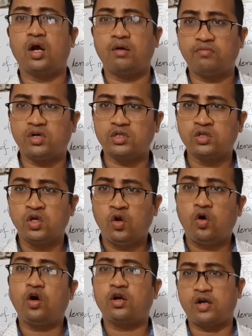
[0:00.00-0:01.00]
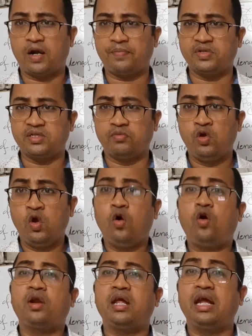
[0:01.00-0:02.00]
rhombus or trapezium
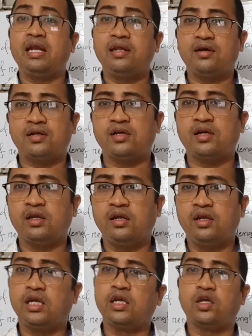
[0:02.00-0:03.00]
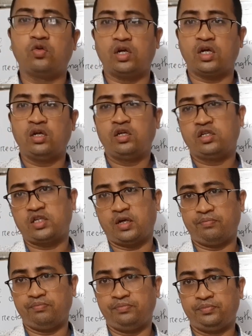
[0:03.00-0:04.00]
or any other irregular
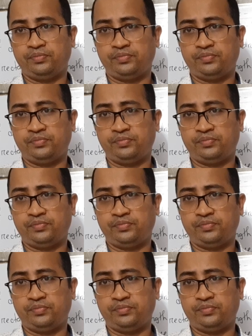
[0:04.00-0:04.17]
shape.